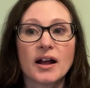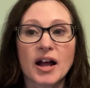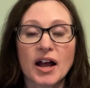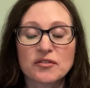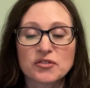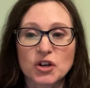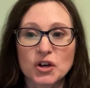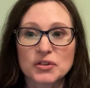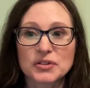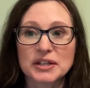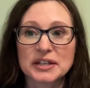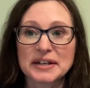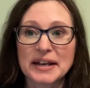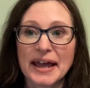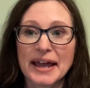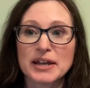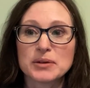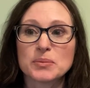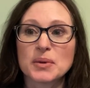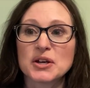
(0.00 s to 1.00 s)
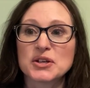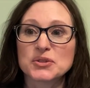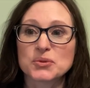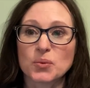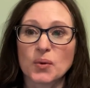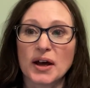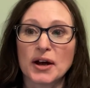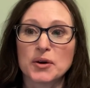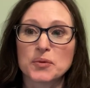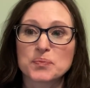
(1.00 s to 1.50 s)
I've got the name as
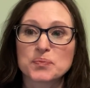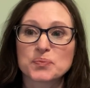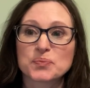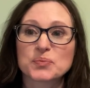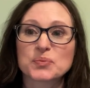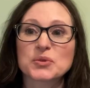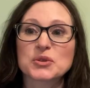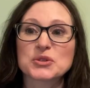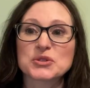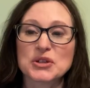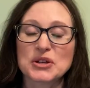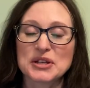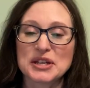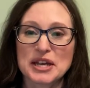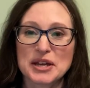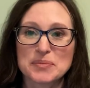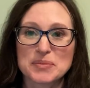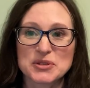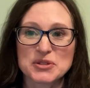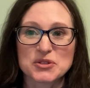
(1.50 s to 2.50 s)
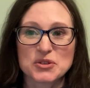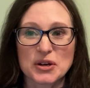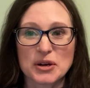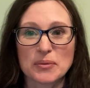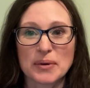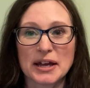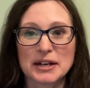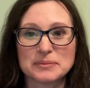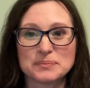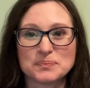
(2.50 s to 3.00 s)
well, so Chemistry
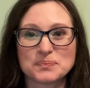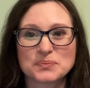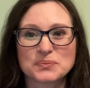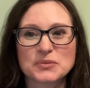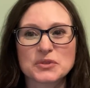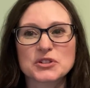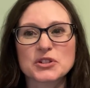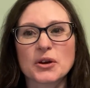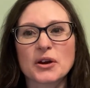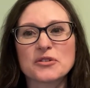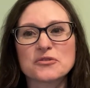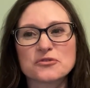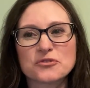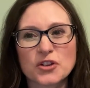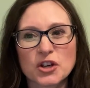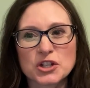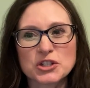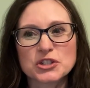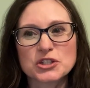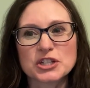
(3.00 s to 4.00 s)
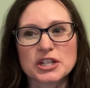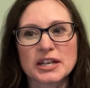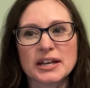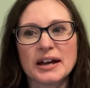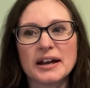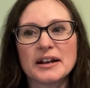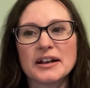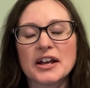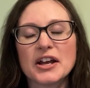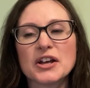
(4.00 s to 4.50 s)
1. So at first
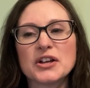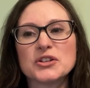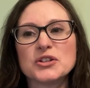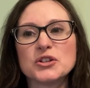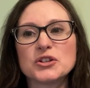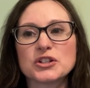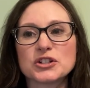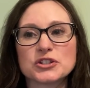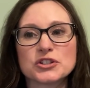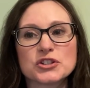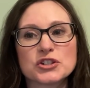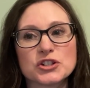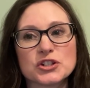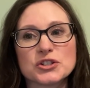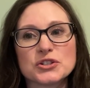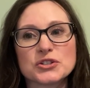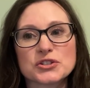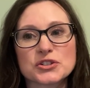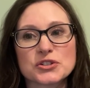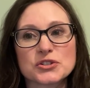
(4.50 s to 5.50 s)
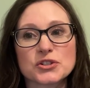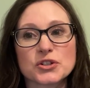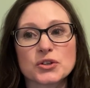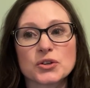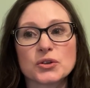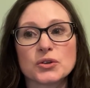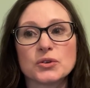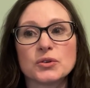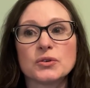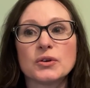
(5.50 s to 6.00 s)
year, you can choose to
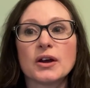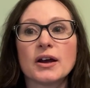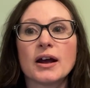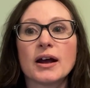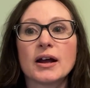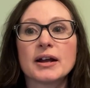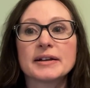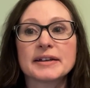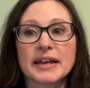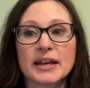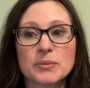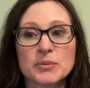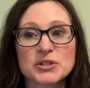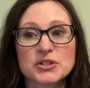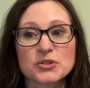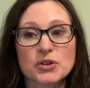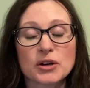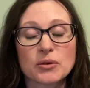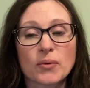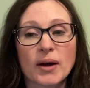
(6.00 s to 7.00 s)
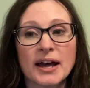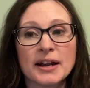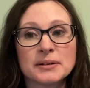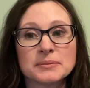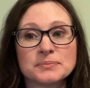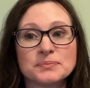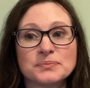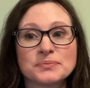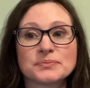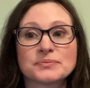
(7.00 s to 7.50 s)
do Chemistry 1
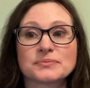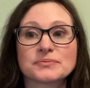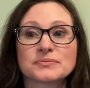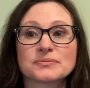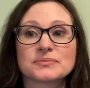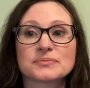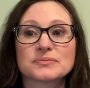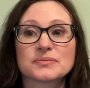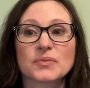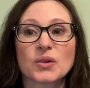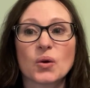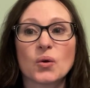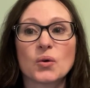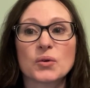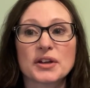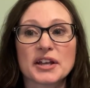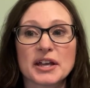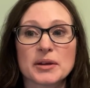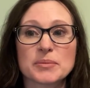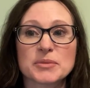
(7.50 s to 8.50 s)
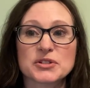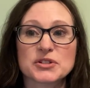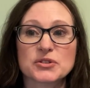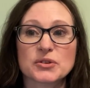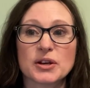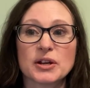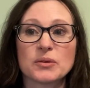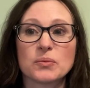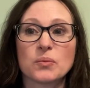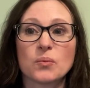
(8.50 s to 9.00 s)
or
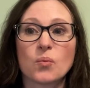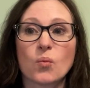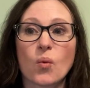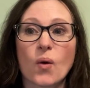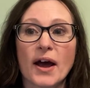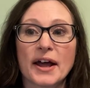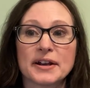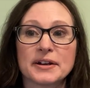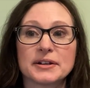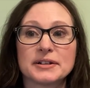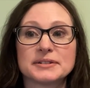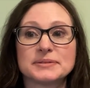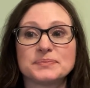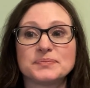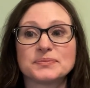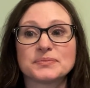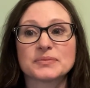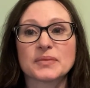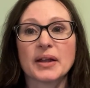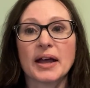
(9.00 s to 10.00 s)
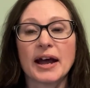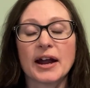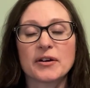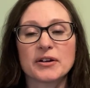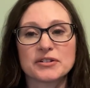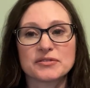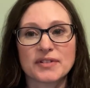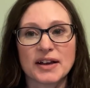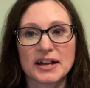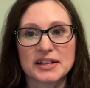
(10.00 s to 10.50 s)
Chemistry 1, our
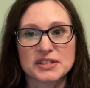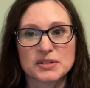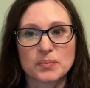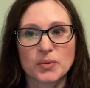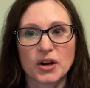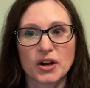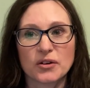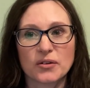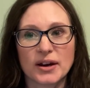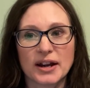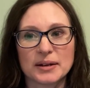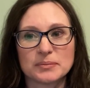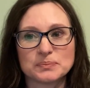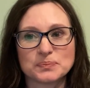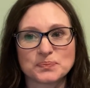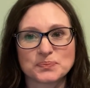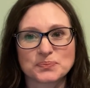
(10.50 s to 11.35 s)
advanced program.